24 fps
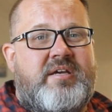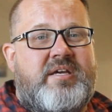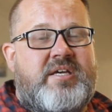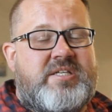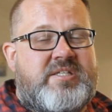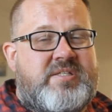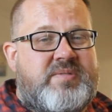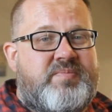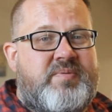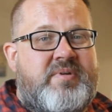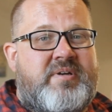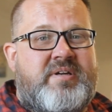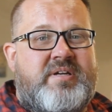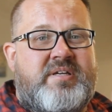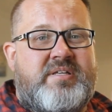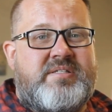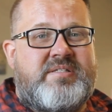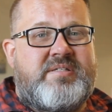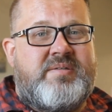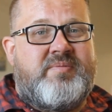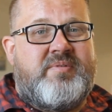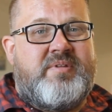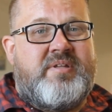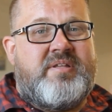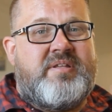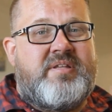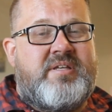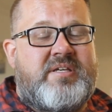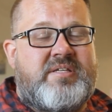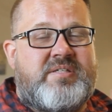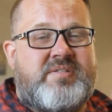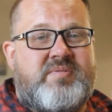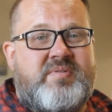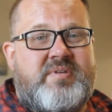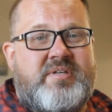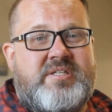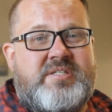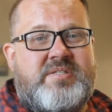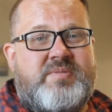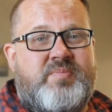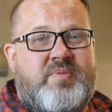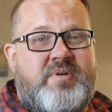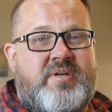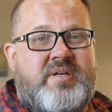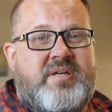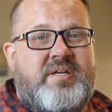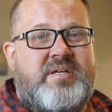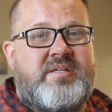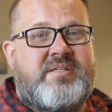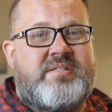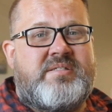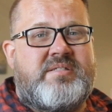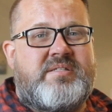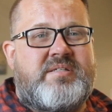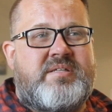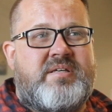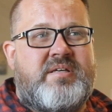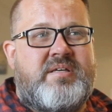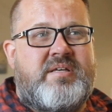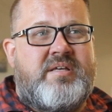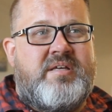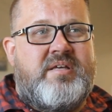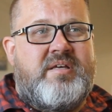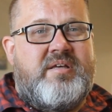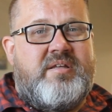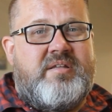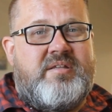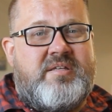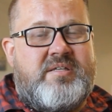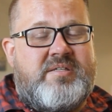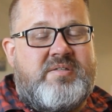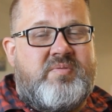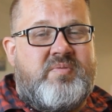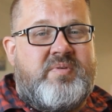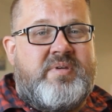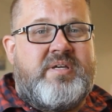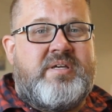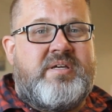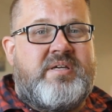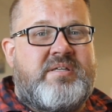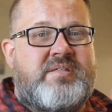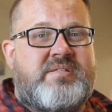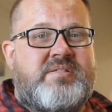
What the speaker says: experience some of the things we experienced this week.